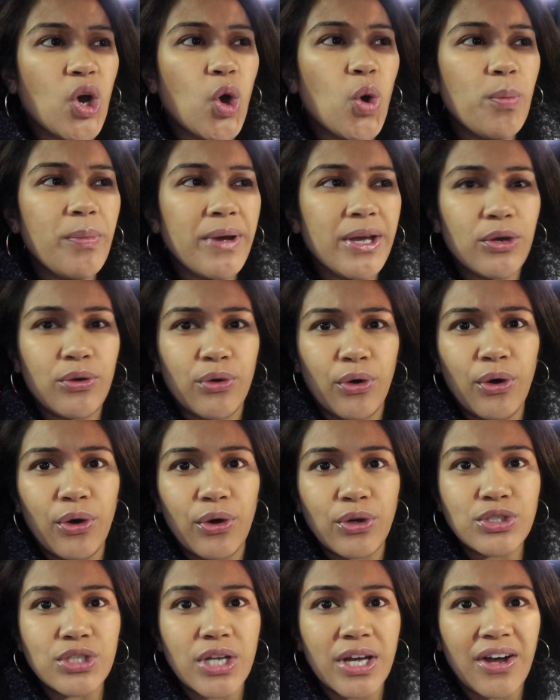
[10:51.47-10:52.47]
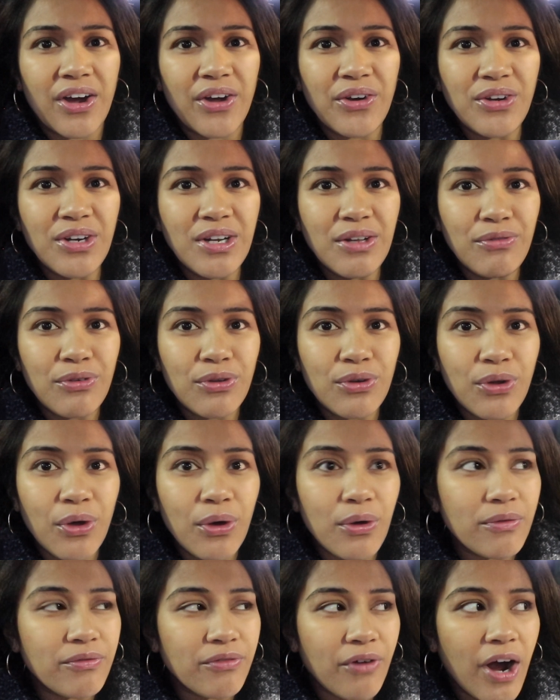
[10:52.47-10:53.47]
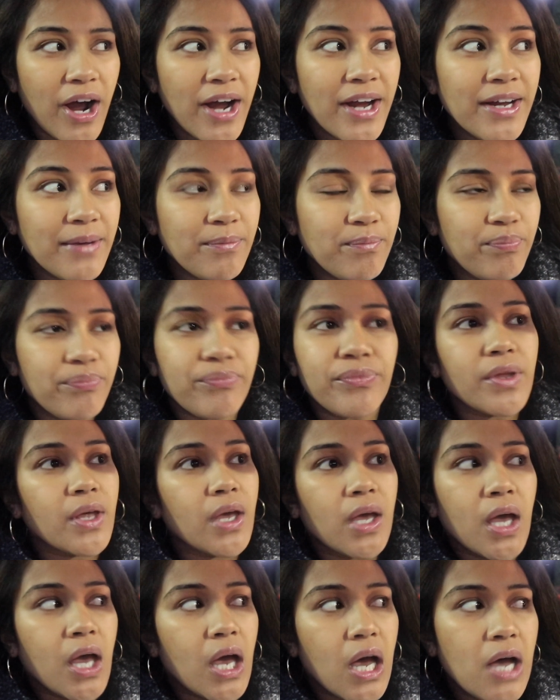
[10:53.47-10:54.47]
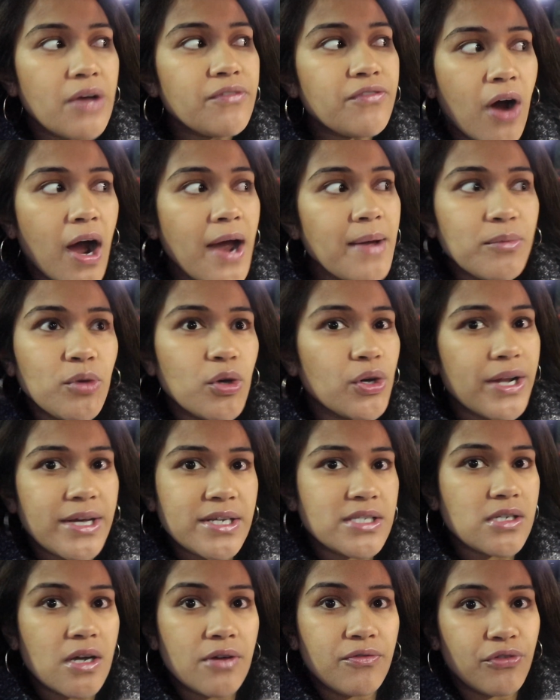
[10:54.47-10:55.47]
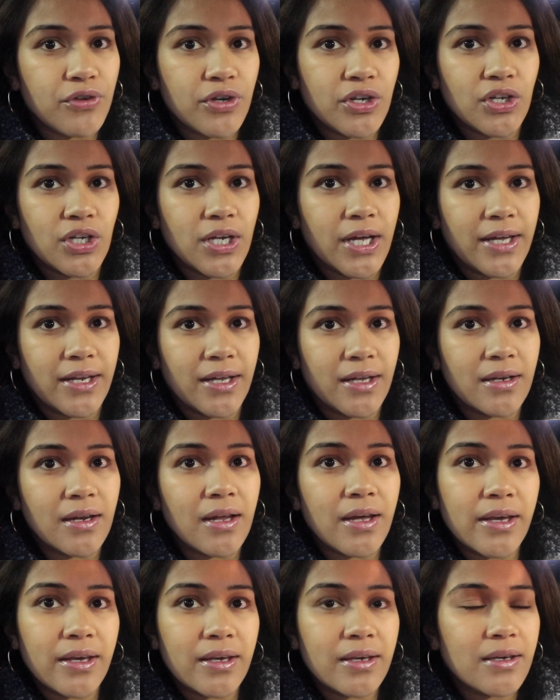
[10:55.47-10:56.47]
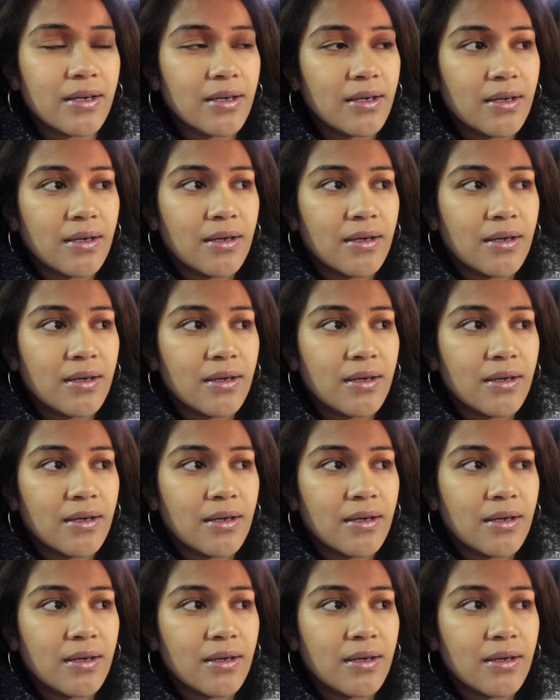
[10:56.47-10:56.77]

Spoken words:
oh my gosh, like I don't even know if I'm good at self-regulating, like